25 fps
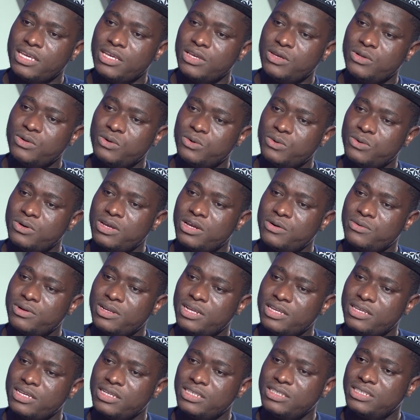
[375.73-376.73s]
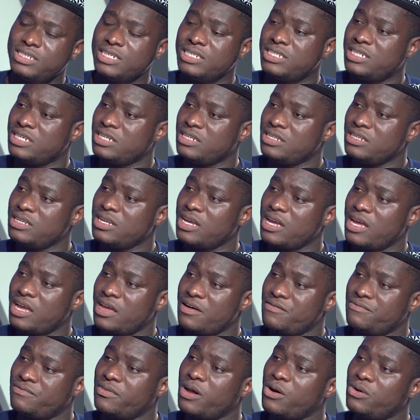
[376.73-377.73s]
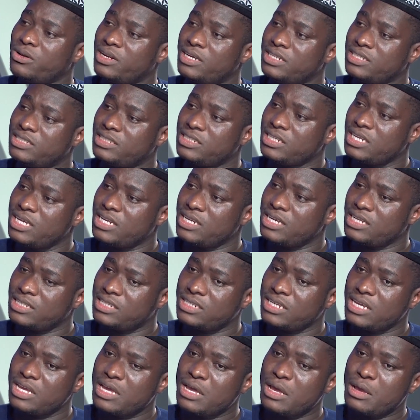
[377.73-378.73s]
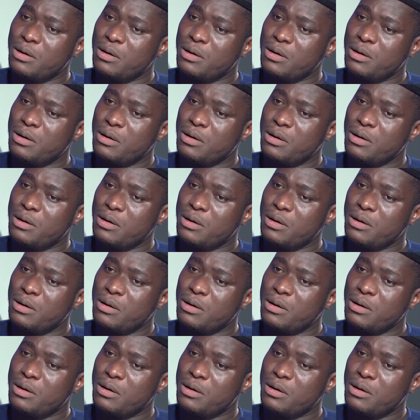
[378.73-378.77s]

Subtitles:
a religion teaching violence in it.